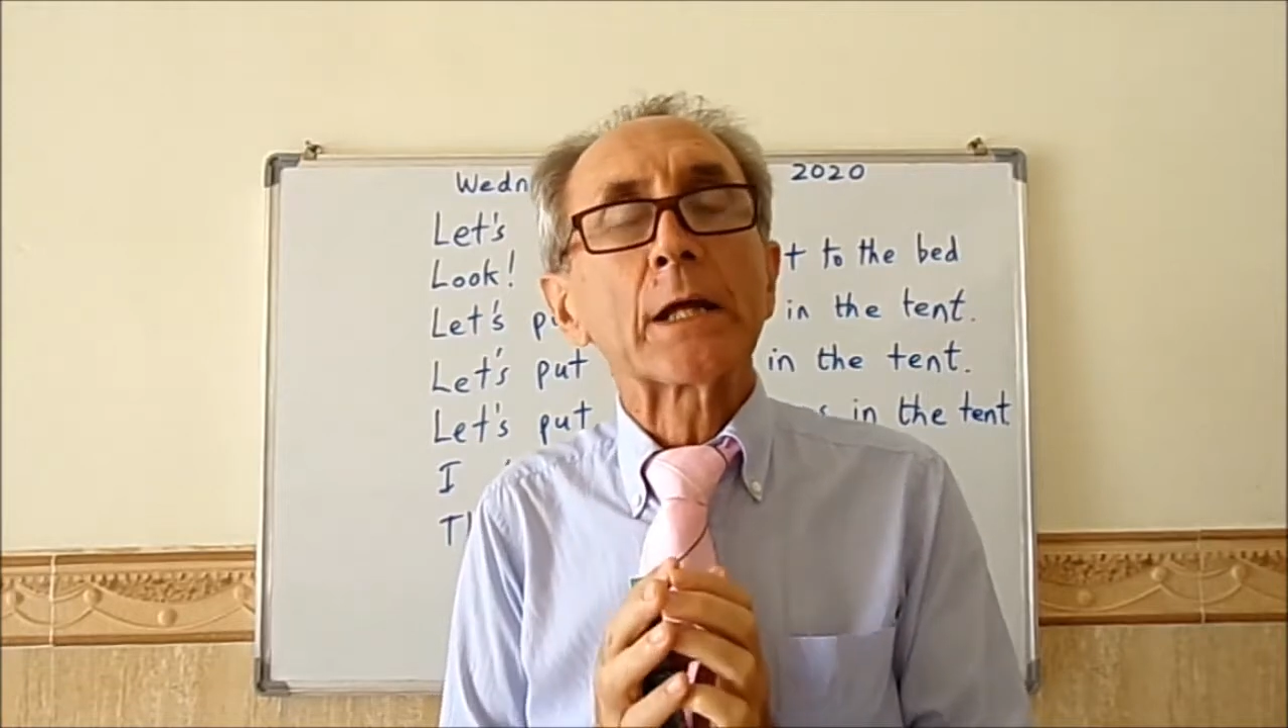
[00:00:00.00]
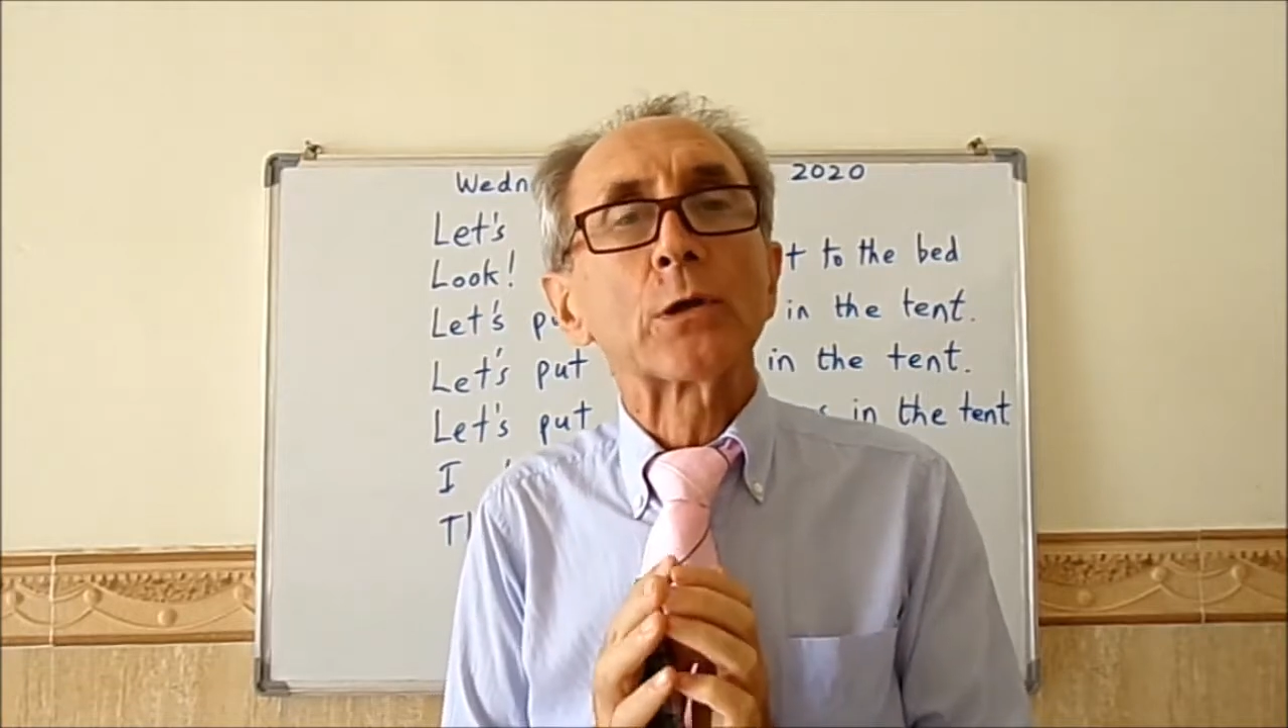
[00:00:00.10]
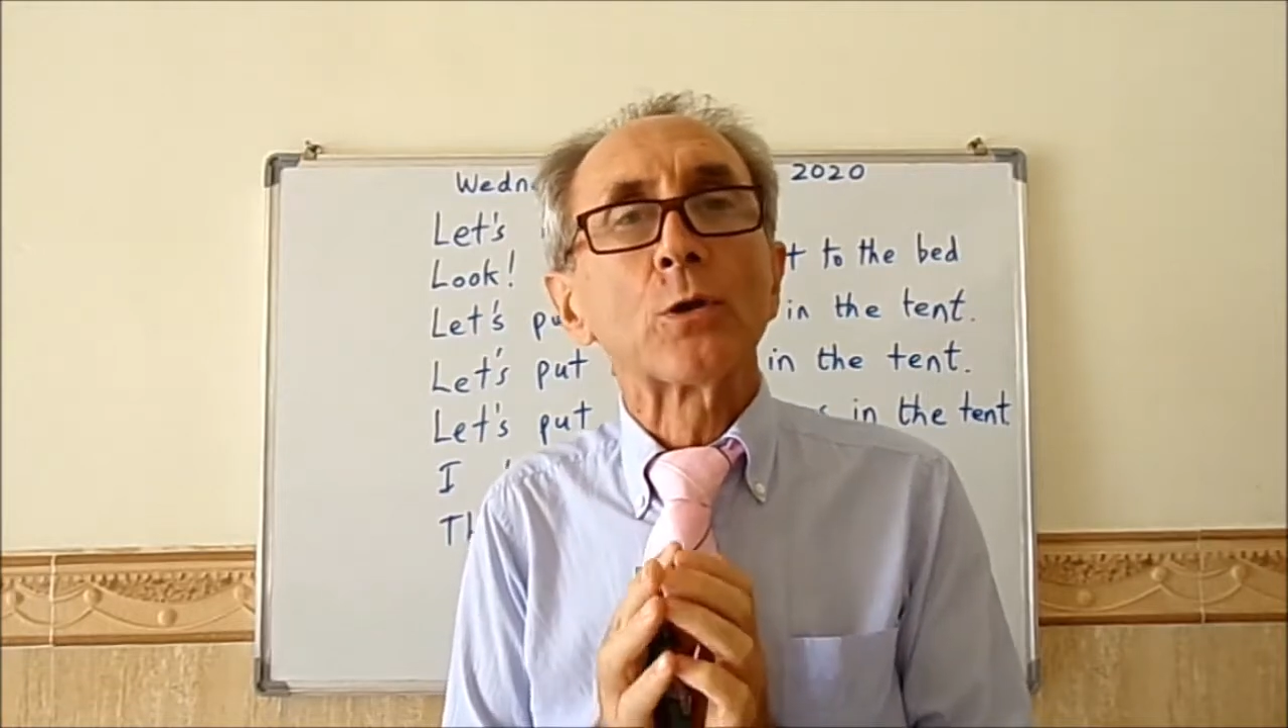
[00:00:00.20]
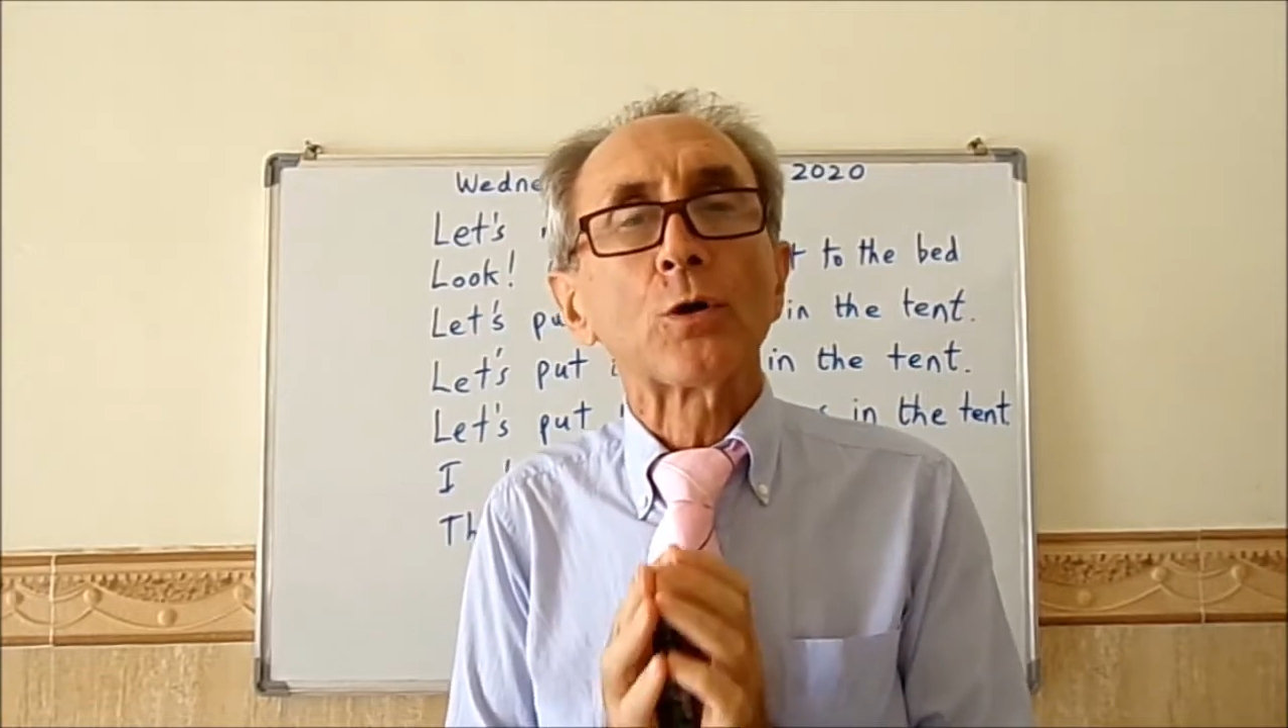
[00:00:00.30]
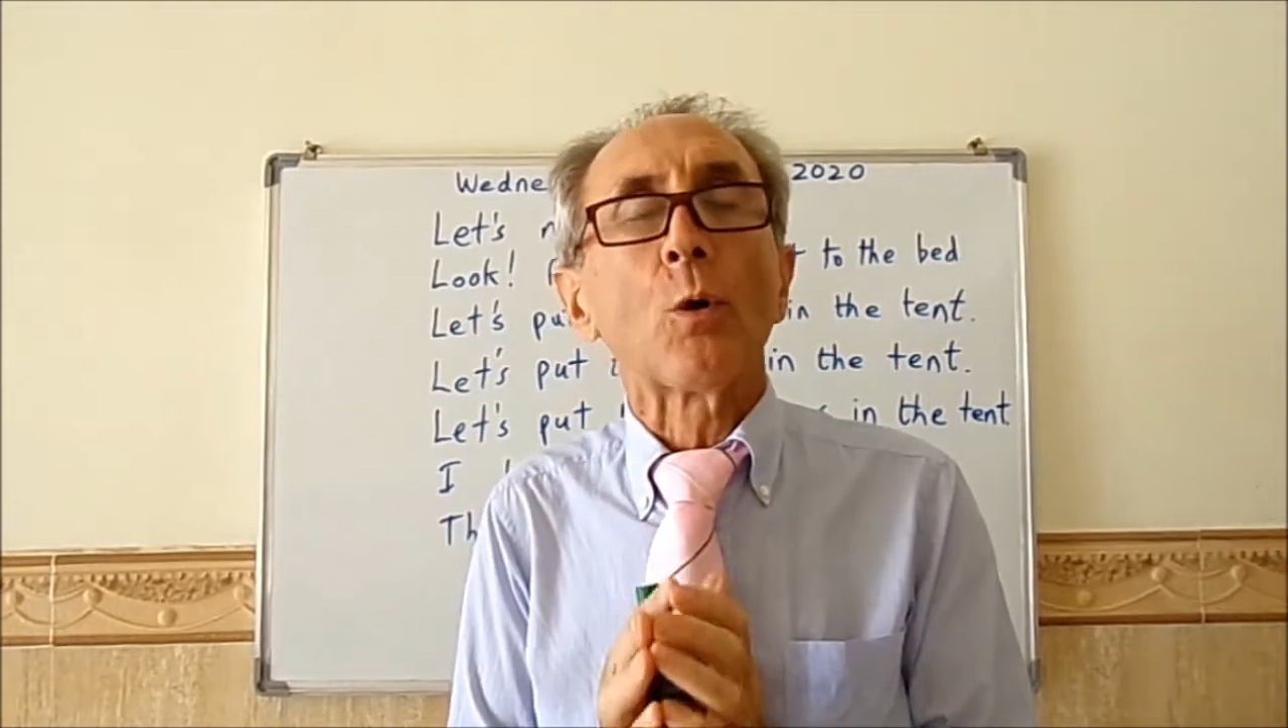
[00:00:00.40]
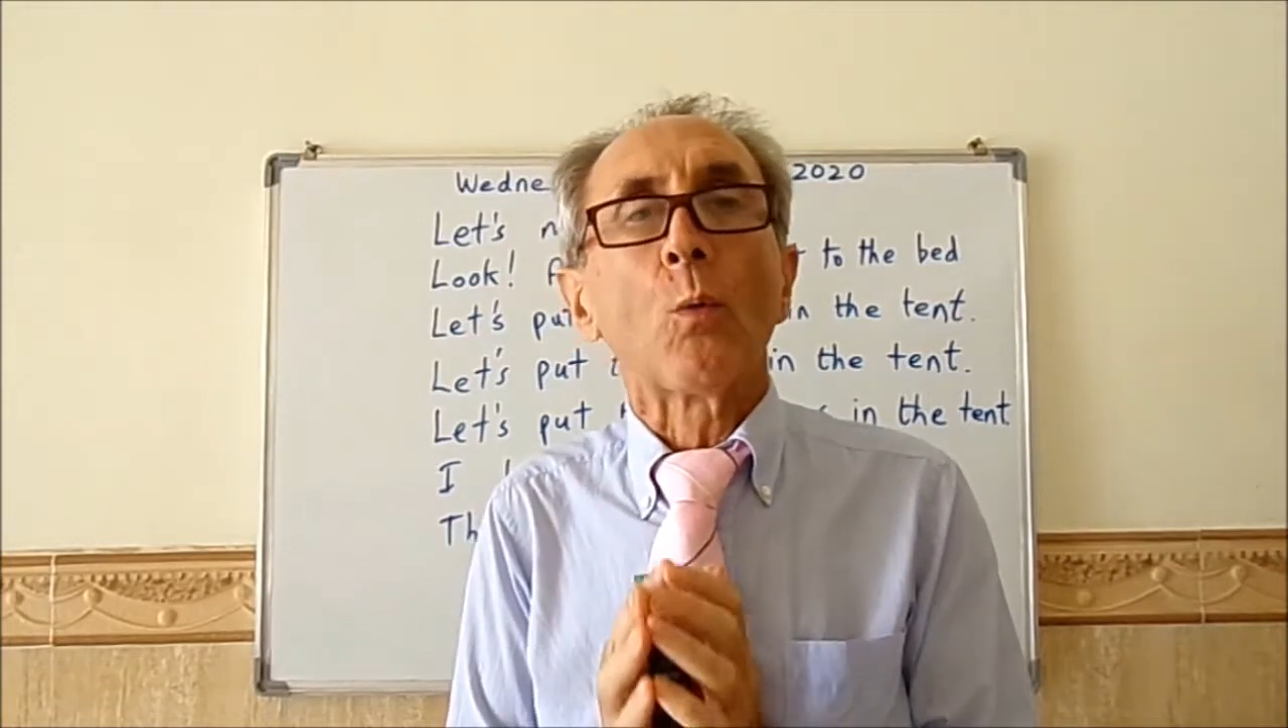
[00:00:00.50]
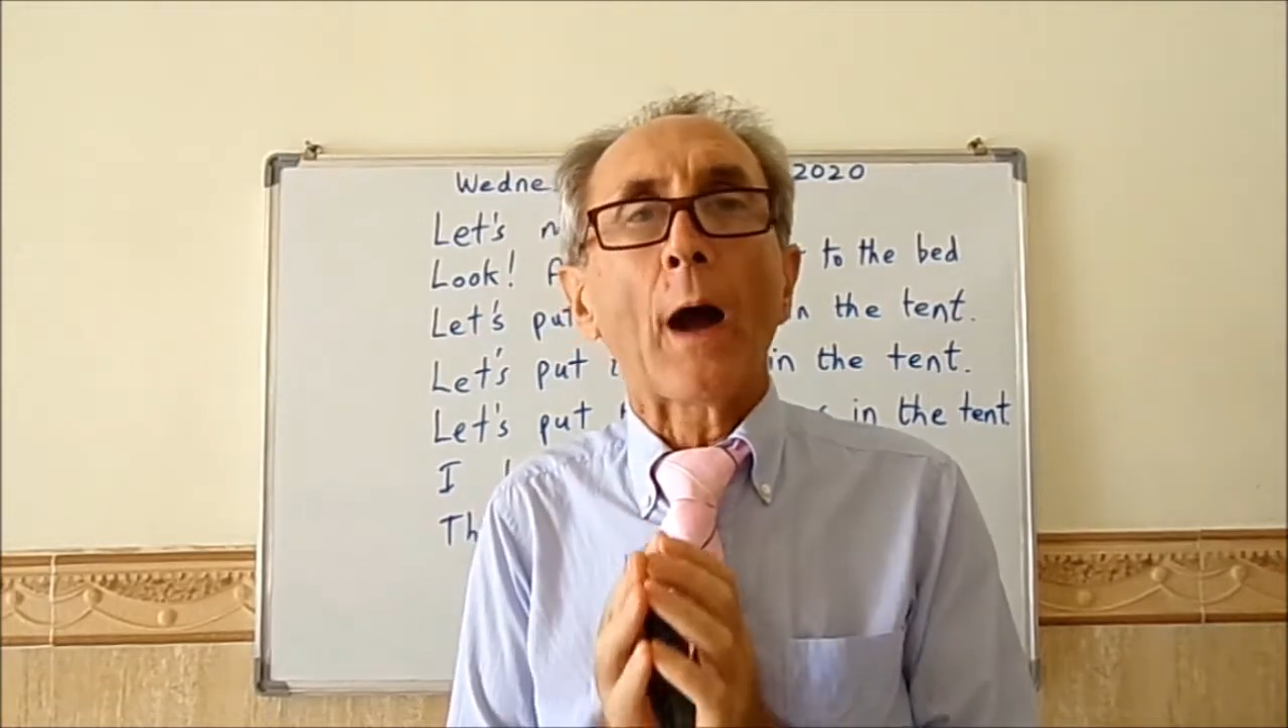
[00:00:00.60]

a look at